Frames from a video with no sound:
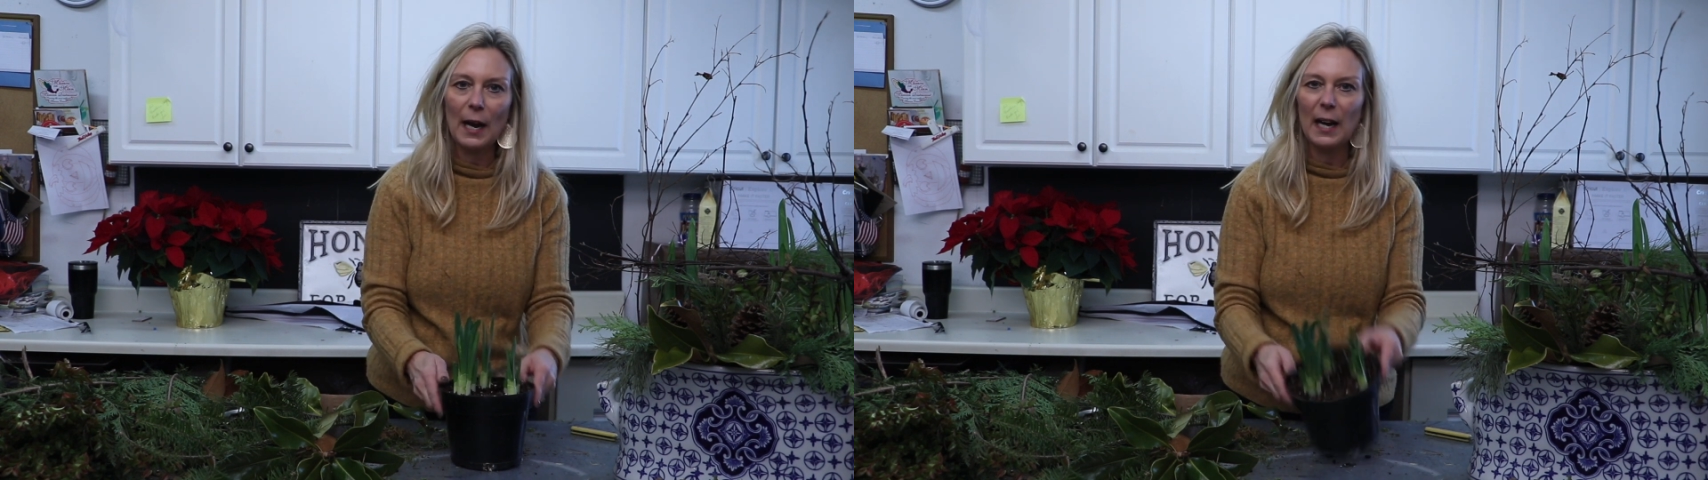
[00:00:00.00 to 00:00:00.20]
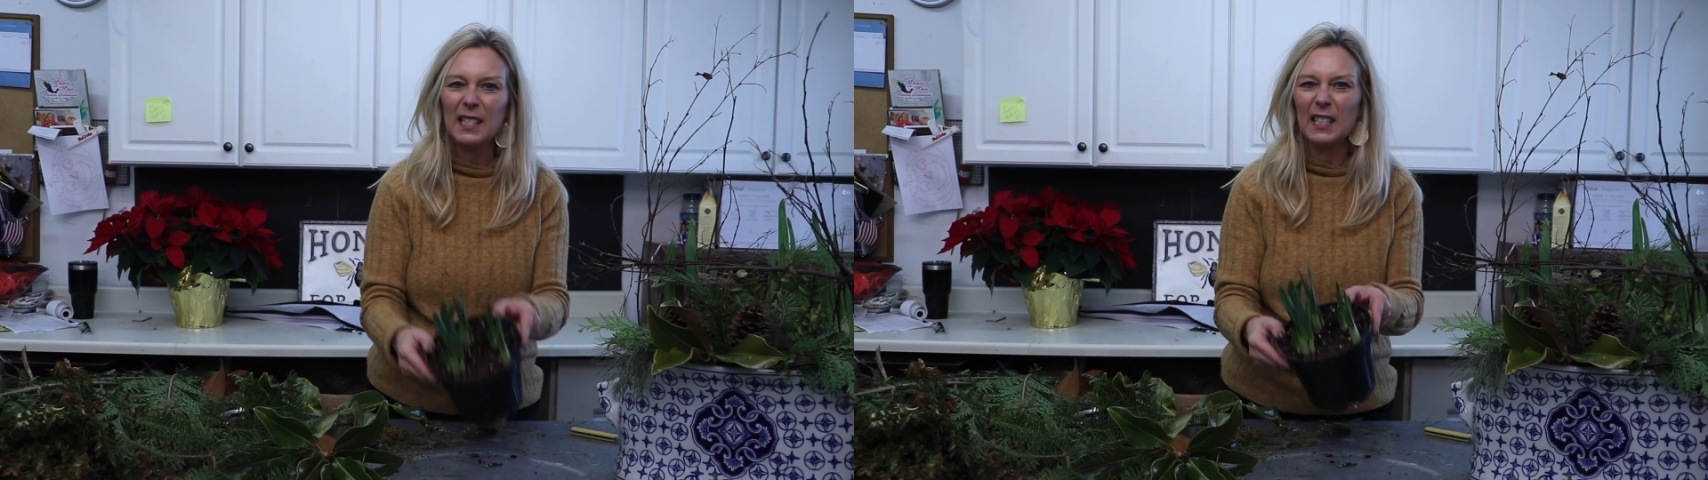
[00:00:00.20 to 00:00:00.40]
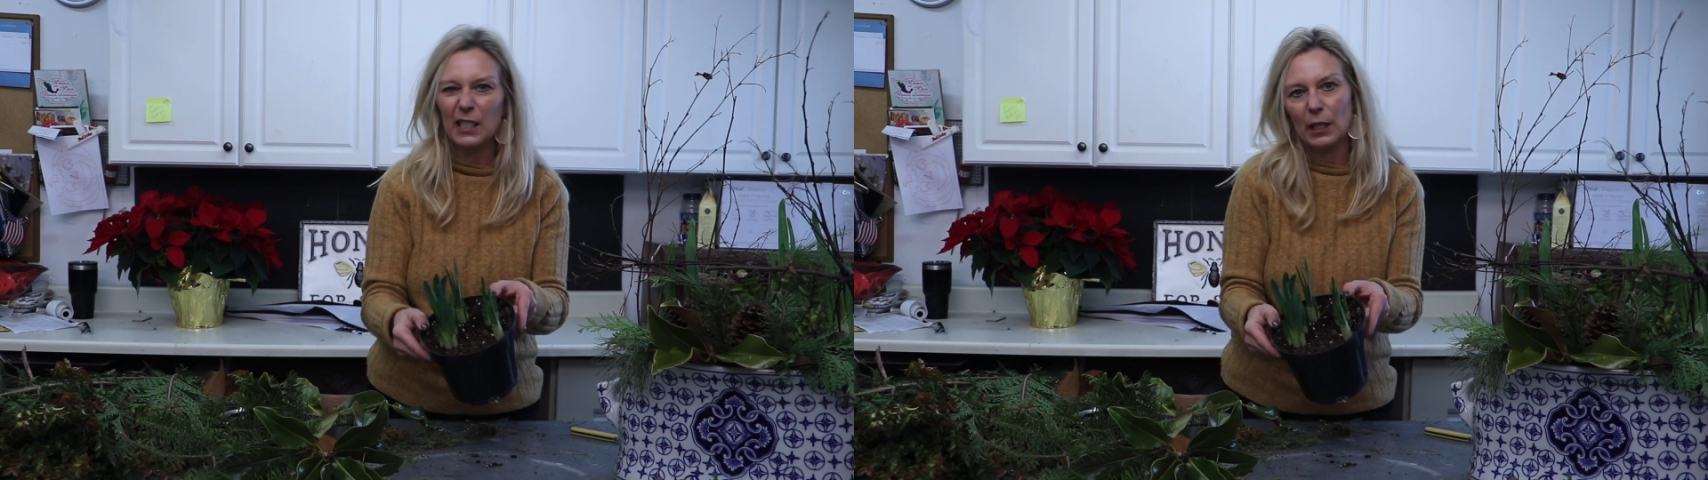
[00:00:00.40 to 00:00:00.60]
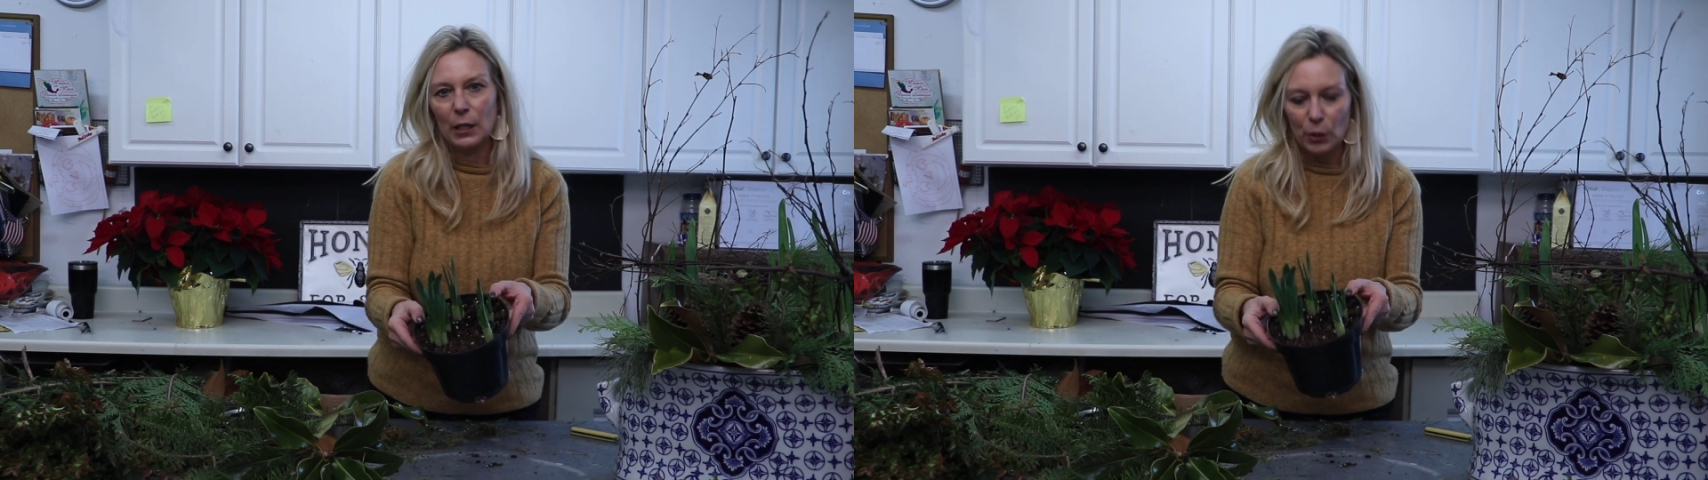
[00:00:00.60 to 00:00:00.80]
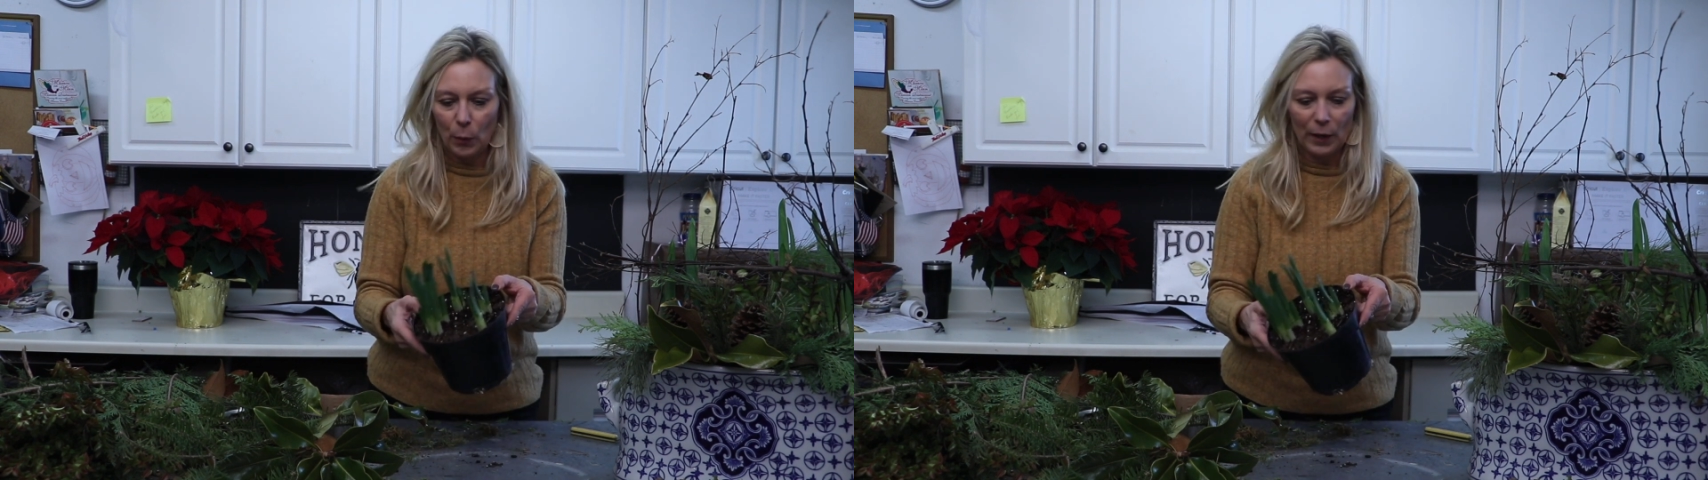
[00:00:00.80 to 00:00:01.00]
accent
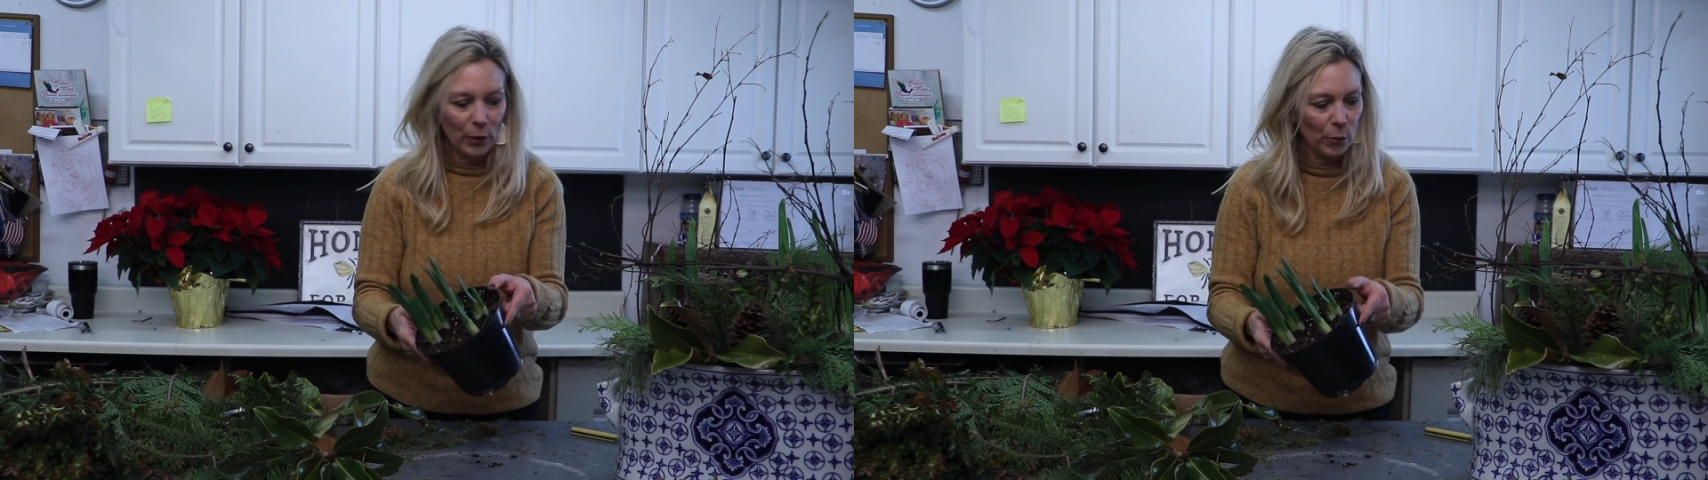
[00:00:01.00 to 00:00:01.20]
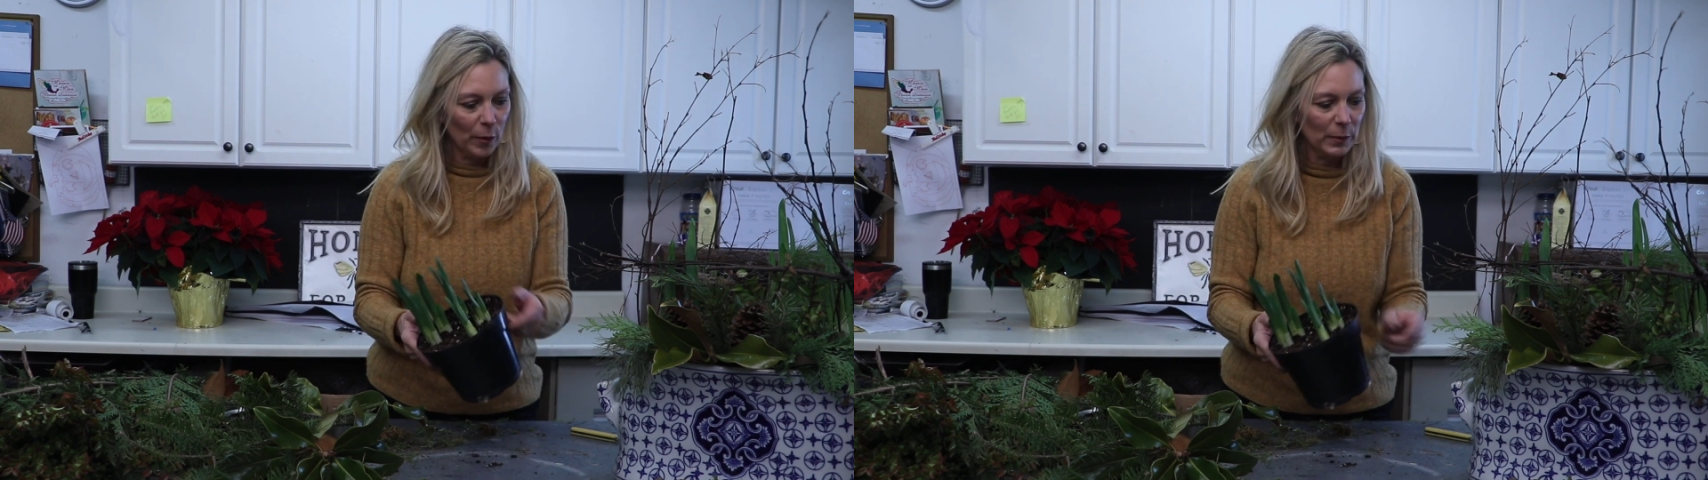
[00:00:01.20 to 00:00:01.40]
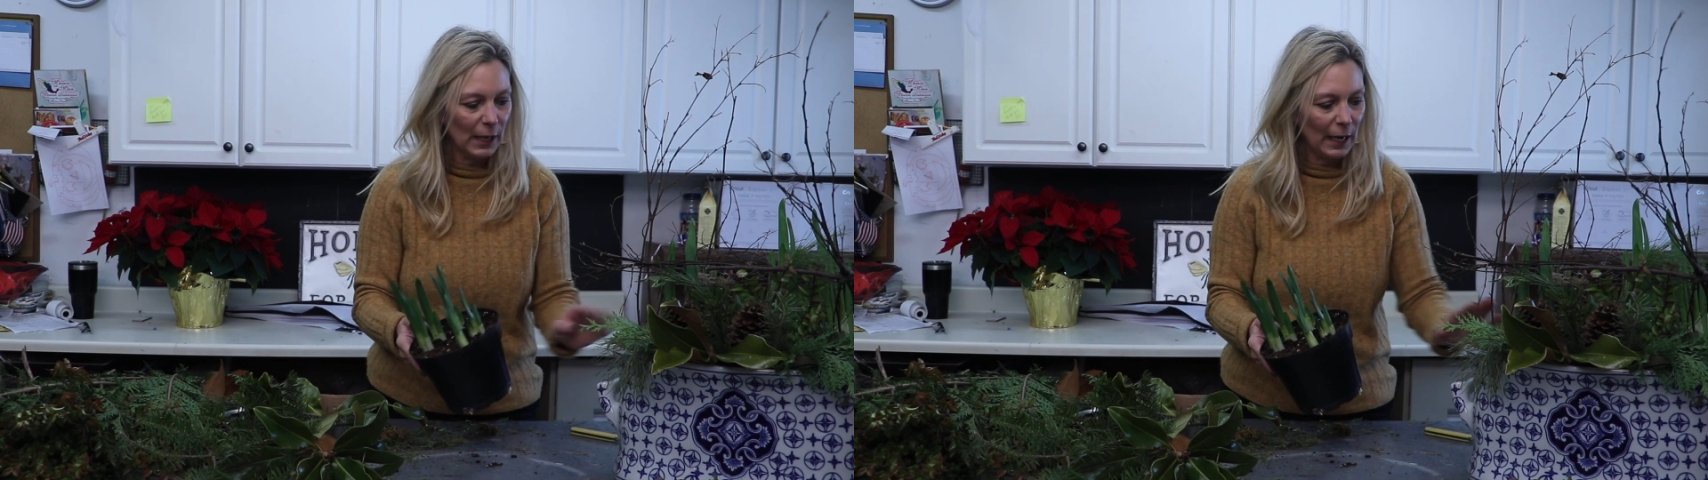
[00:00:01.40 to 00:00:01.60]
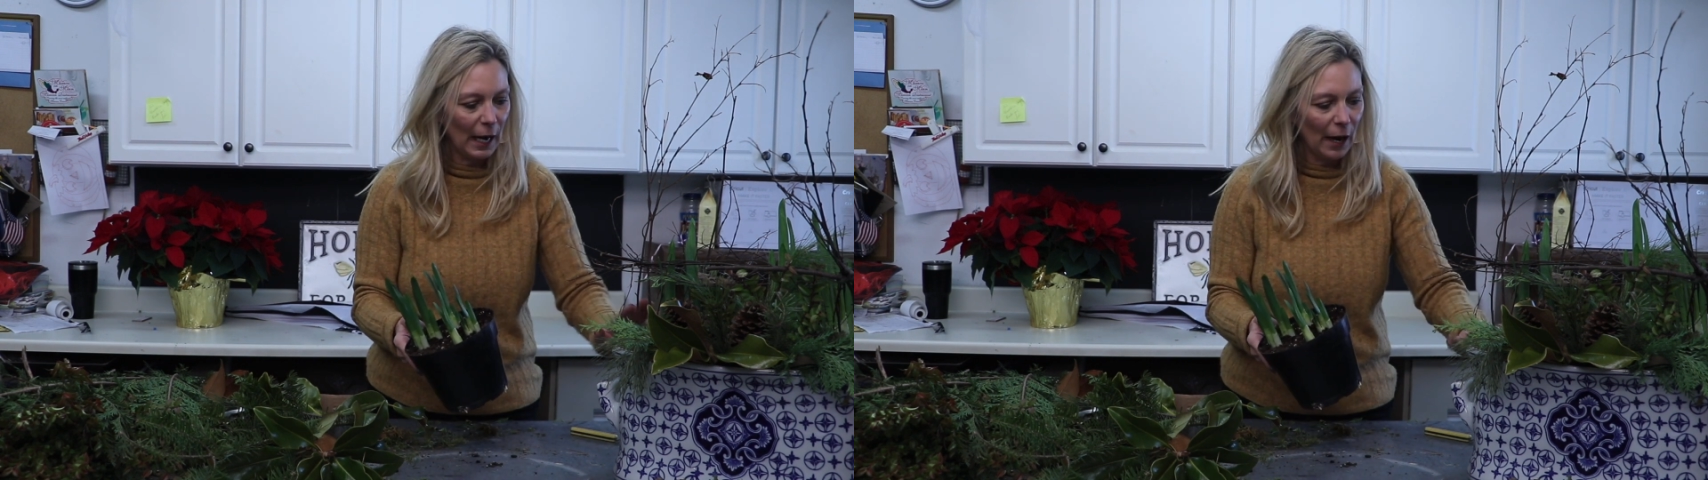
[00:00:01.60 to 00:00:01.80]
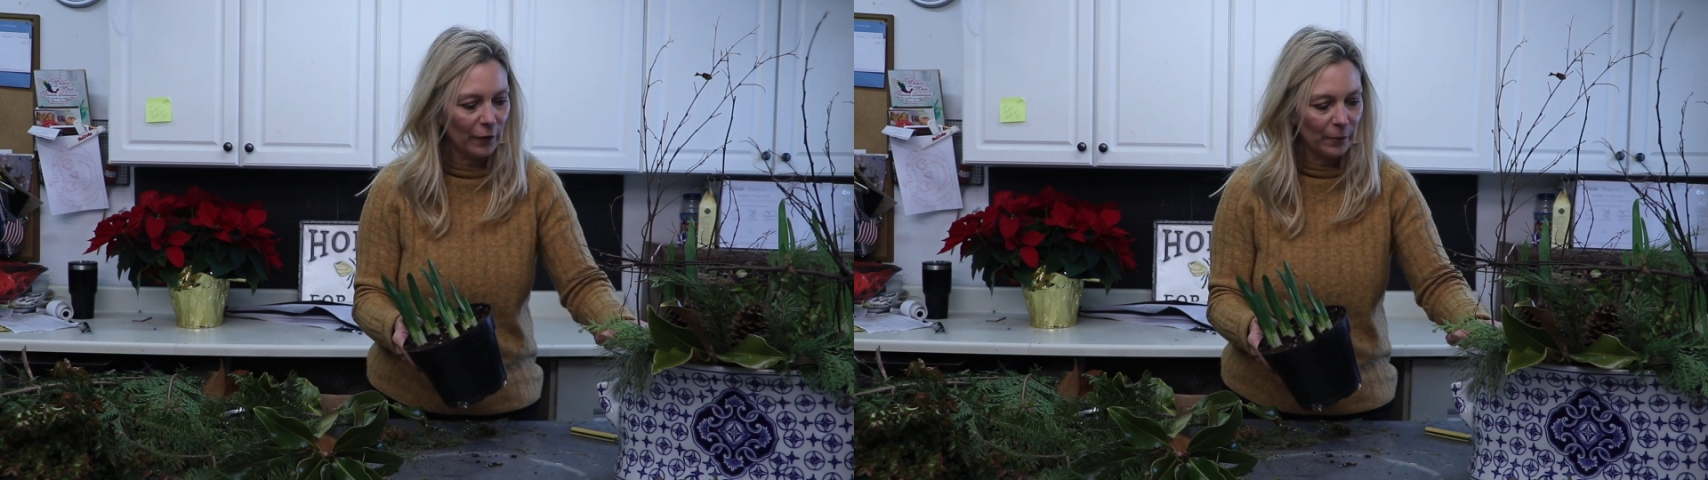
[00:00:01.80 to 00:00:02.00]
into one of the rooms that I
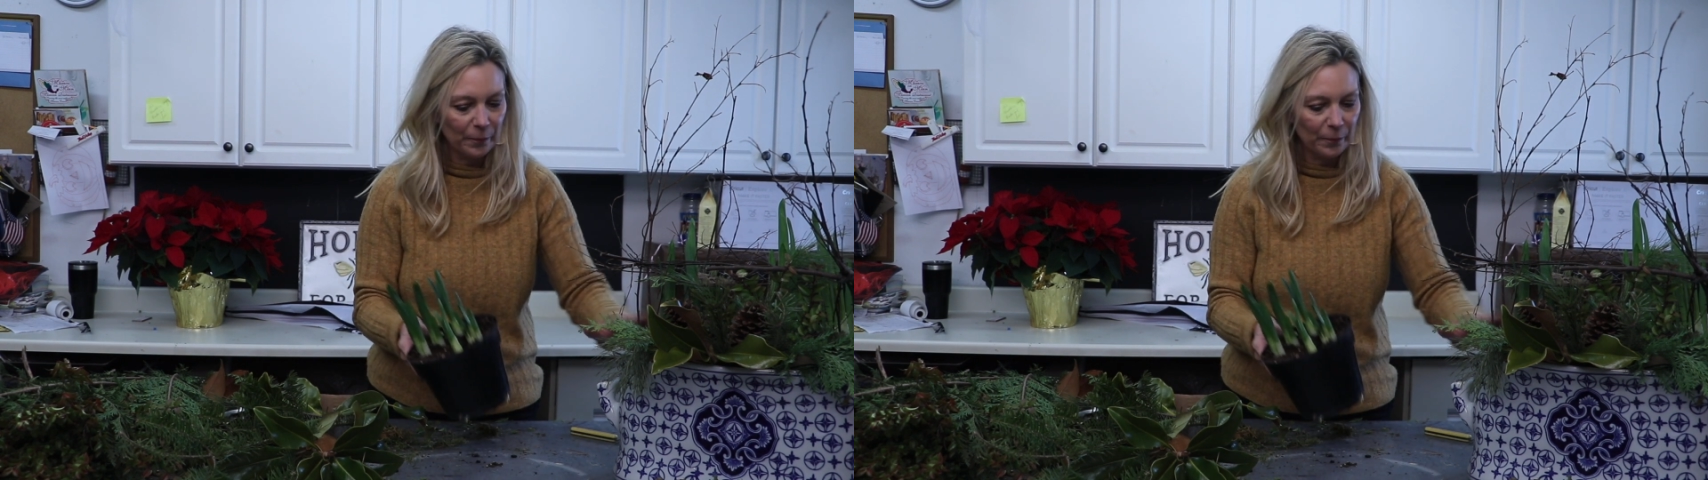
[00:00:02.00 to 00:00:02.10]
have.